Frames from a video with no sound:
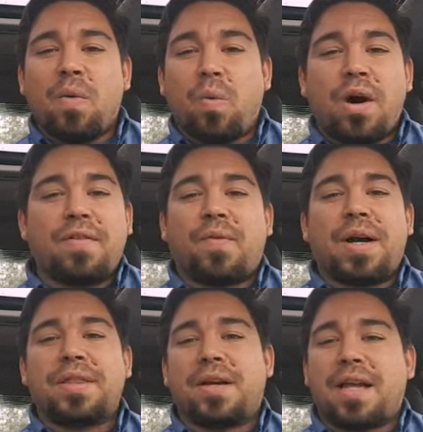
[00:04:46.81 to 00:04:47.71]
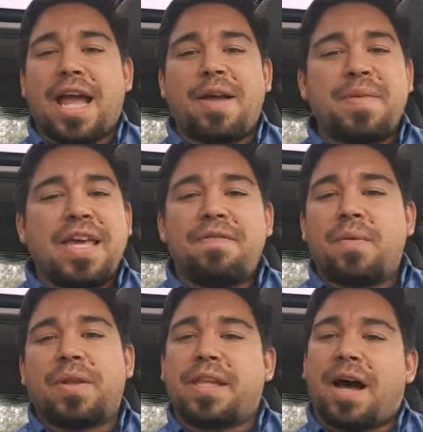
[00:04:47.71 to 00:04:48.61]
would have won their game
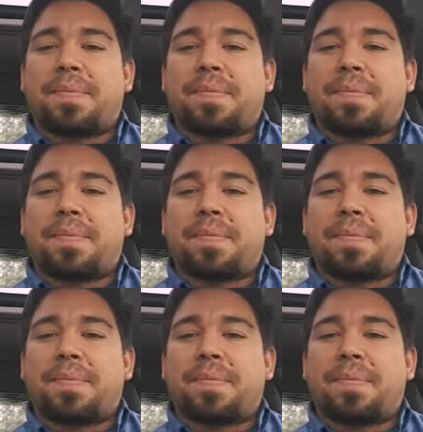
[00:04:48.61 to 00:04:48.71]
even with the